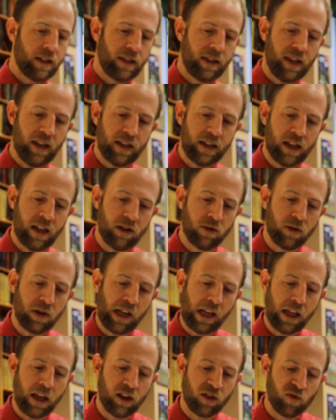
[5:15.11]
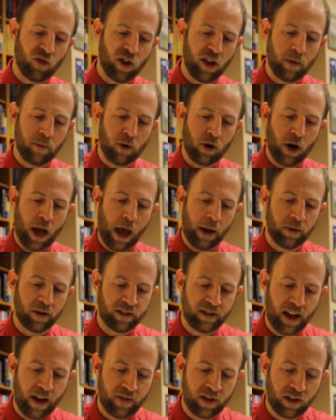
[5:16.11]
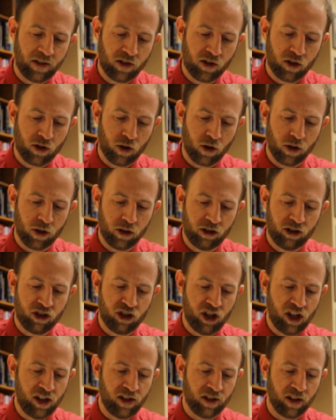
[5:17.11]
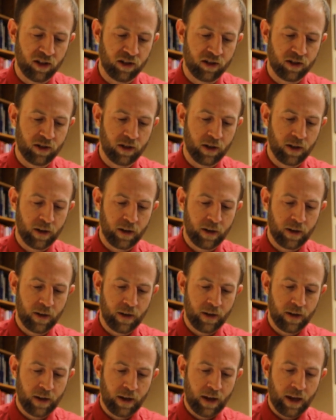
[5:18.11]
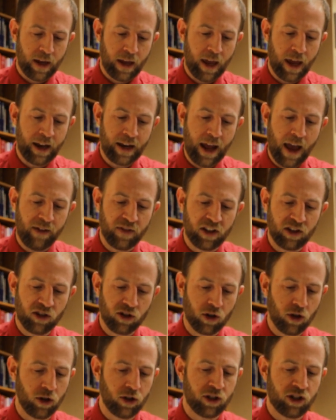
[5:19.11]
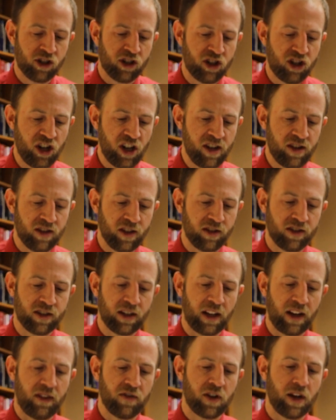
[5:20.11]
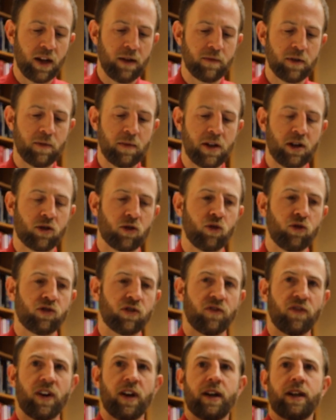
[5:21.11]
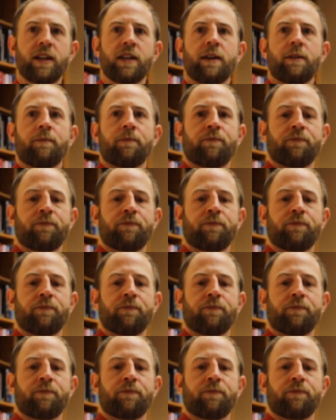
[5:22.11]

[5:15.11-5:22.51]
Then he released for them Barabbas, having scourged Jesus, and having scourged Jesus, delivered him to be crucified.